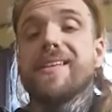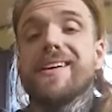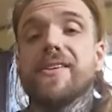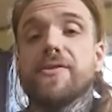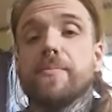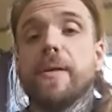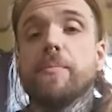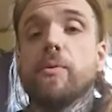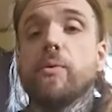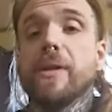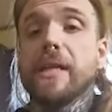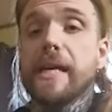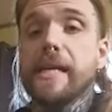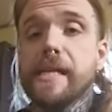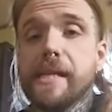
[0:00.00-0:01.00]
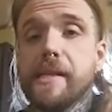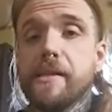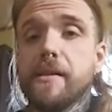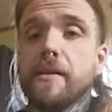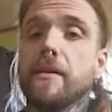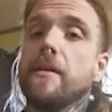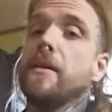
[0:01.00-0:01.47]
I think other people will like it,
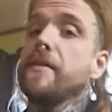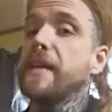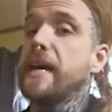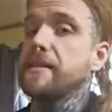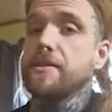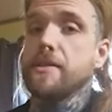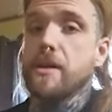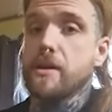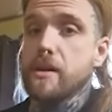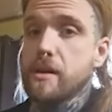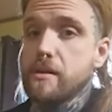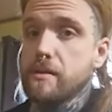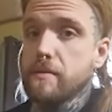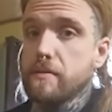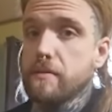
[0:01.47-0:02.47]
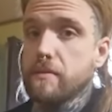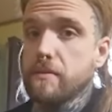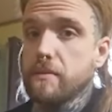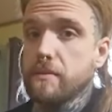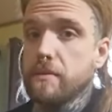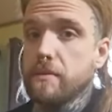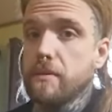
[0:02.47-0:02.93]
that's not art,
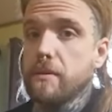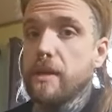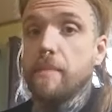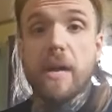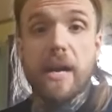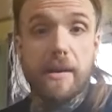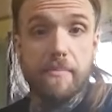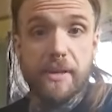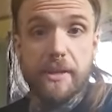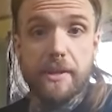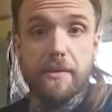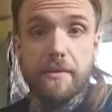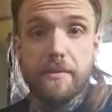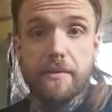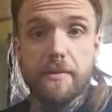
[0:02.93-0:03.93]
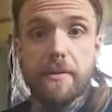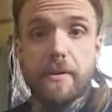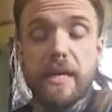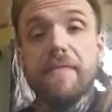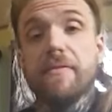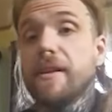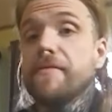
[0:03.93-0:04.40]
in my opinion.
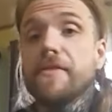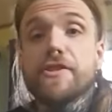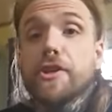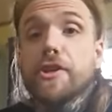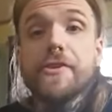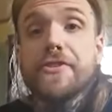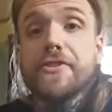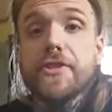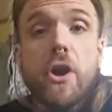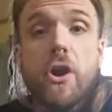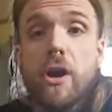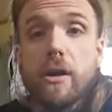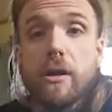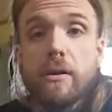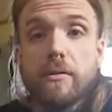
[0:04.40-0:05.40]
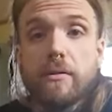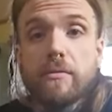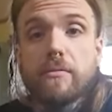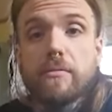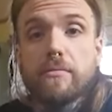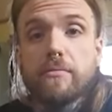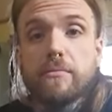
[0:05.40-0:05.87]
Even if it's a good song,
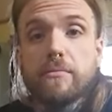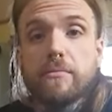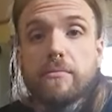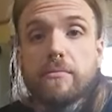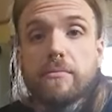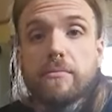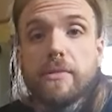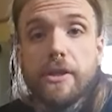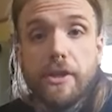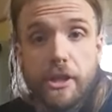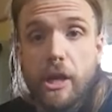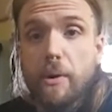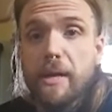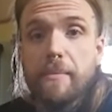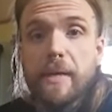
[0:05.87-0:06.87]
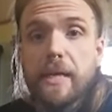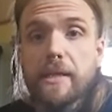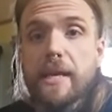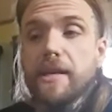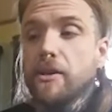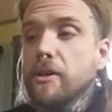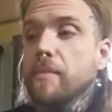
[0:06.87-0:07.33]
you know what I mean?
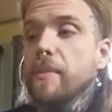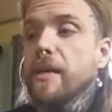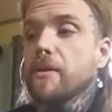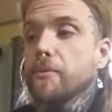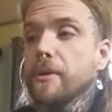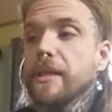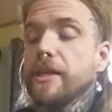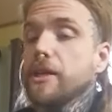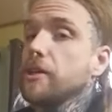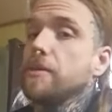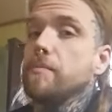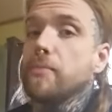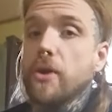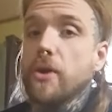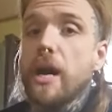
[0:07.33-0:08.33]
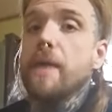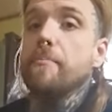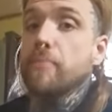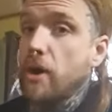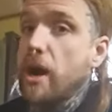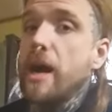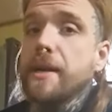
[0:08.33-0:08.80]
Like, you can make a really good
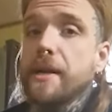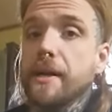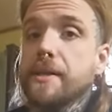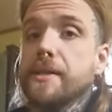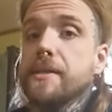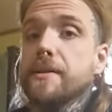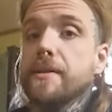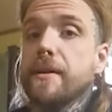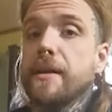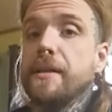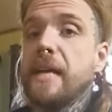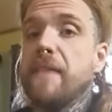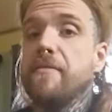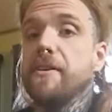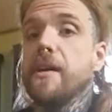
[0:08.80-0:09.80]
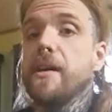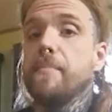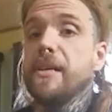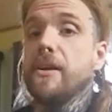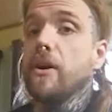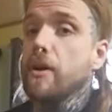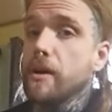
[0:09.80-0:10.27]
product and have it not
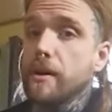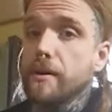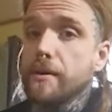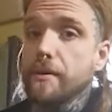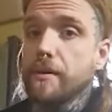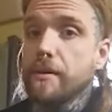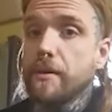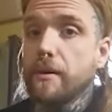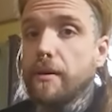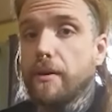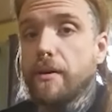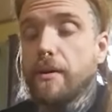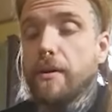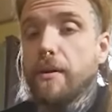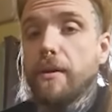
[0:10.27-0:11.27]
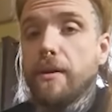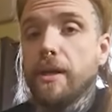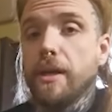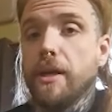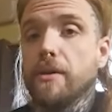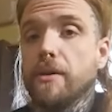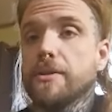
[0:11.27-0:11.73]
be art,
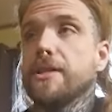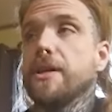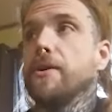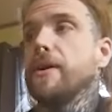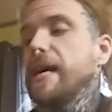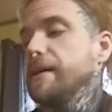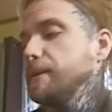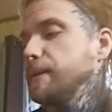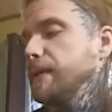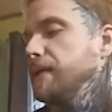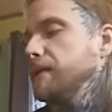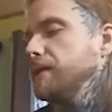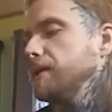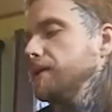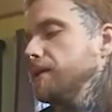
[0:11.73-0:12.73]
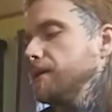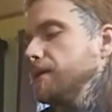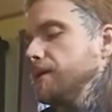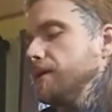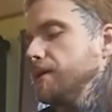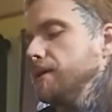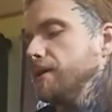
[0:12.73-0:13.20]
you know? So I think
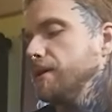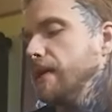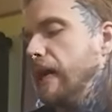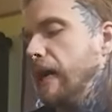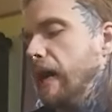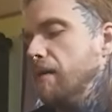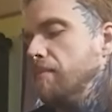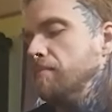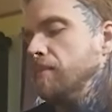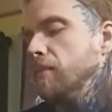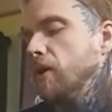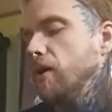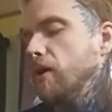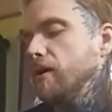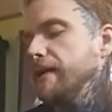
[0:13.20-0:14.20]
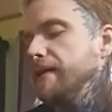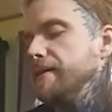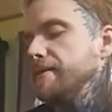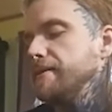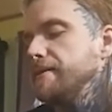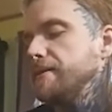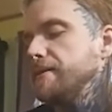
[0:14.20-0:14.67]
art
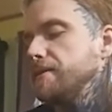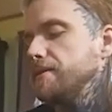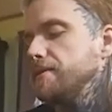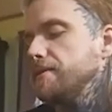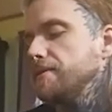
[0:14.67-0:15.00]
is,